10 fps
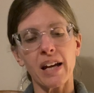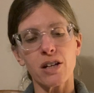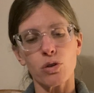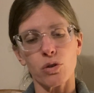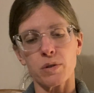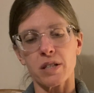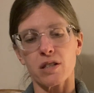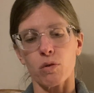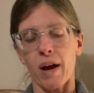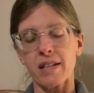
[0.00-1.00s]
introduces
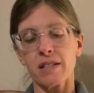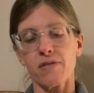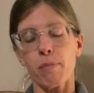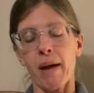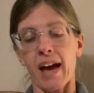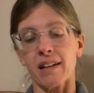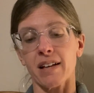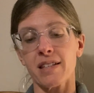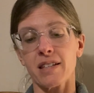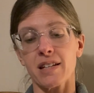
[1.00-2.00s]
the rest of the
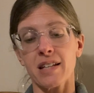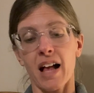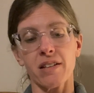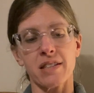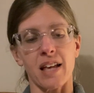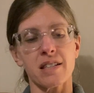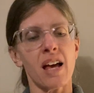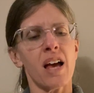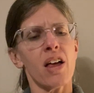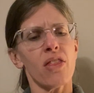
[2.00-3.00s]
panelists and tells us
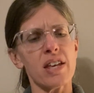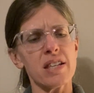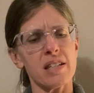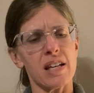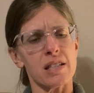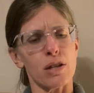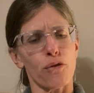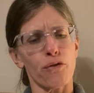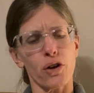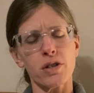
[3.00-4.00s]
this is the
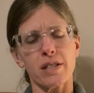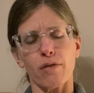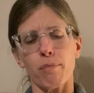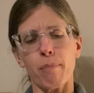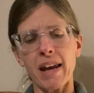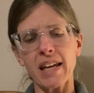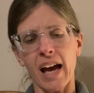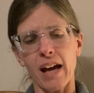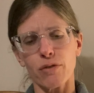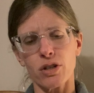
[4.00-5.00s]
first of many
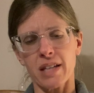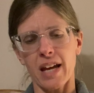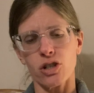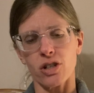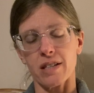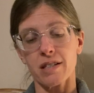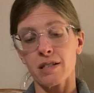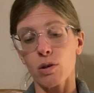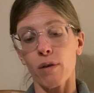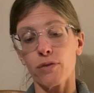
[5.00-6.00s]
conversations,
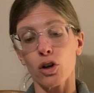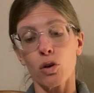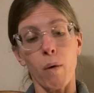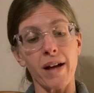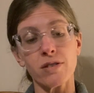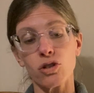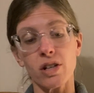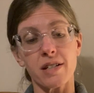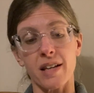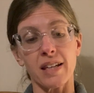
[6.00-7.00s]
so if your question
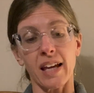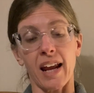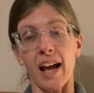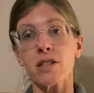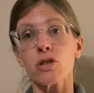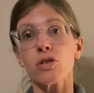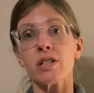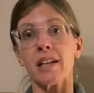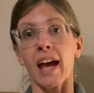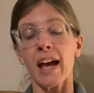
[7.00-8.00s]
doesn't get answered
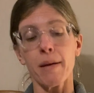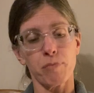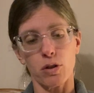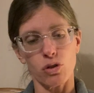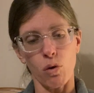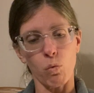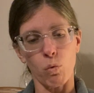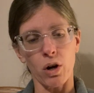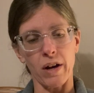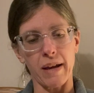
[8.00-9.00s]
today, don't
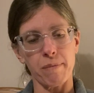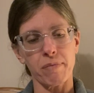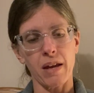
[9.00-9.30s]
worry.